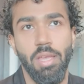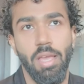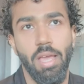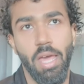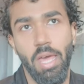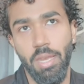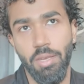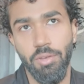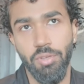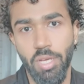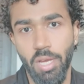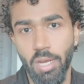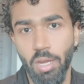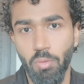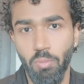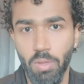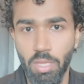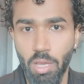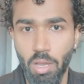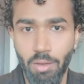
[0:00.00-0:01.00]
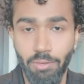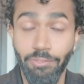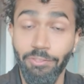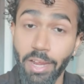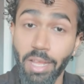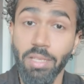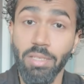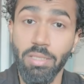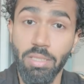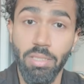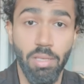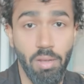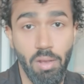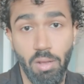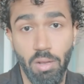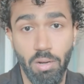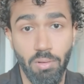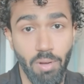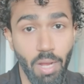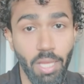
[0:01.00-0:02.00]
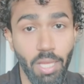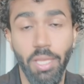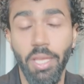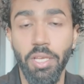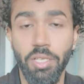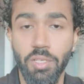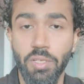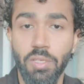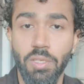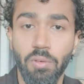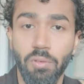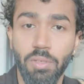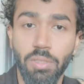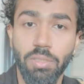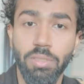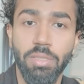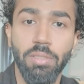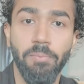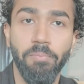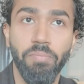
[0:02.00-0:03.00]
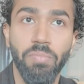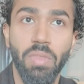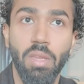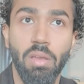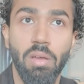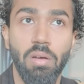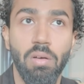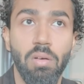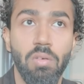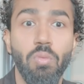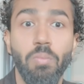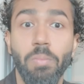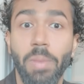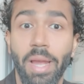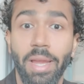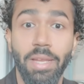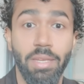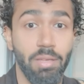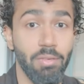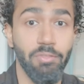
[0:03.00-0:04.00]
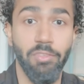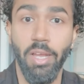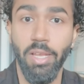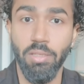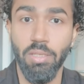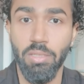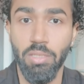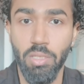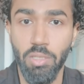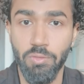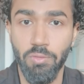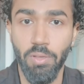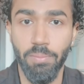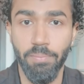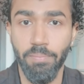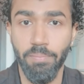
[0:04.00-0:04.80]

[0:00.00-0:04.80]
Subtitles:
and share it with your friends or other agency owners who might find this useful.